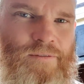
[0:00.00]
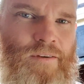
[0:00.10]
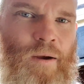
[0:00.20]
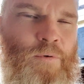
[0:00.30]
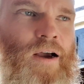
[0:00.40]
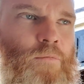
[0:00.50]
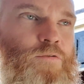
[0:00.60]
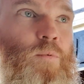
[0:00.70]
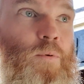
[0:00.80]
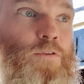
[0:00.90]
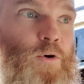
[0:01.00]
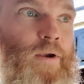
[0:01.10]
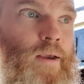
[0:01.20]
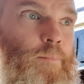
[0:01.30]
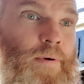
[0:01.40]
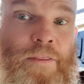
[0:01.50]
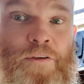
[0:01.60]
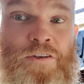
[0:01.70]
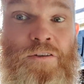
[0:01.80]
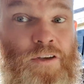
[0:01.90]
I'm comfortable with doing it, but
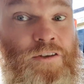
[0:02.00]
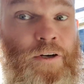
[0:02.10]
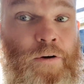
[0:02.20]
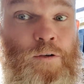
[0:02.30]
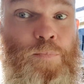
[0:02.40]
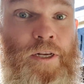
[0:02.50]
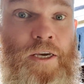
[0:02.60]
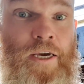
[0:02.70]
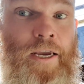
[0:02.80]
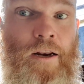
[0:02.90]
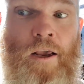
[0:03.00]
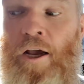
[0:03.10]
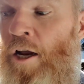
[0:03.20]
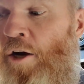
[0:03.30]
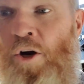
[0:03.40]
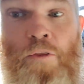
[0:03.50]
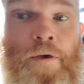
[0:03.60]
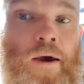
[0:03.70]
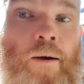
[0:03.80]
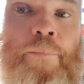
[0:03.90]
this is a serious bit of kit, not
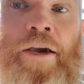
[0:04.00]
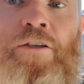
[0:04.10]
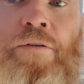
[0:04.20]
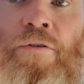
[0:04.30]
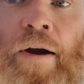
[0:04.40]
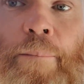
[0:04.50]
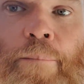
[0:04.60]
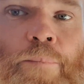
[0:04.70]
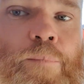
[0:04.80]
the piece of crap,